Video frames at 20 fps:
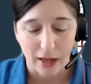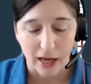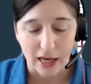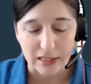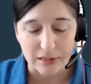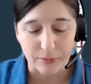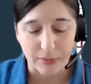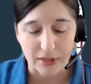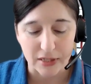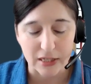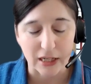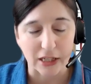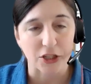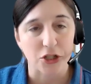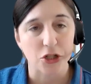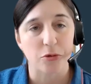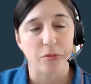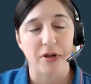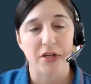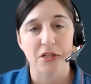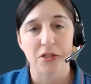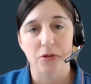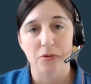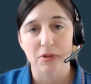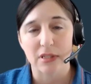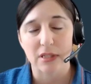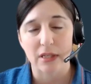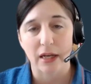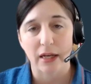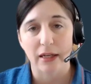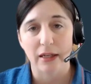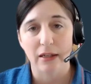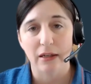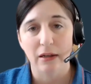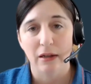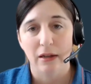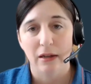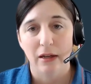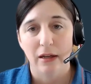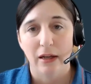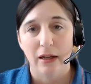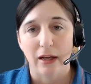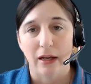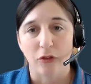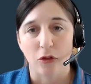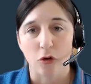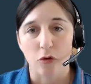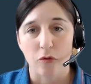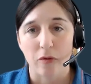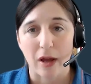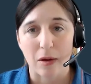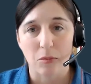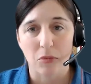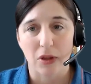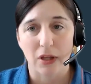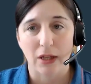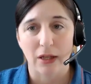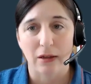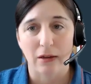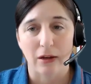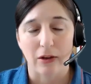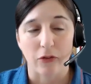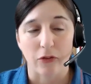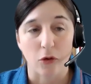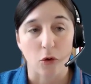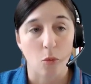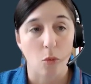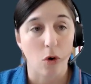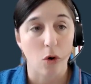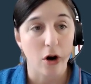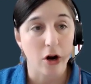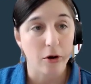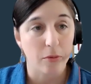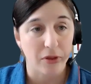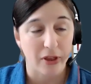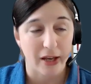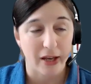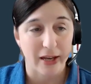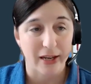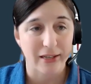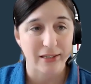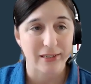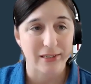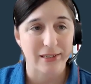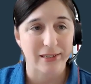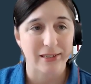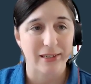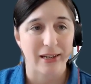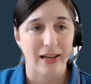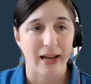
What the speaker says: has been touched by suicide in their family, in their workplace,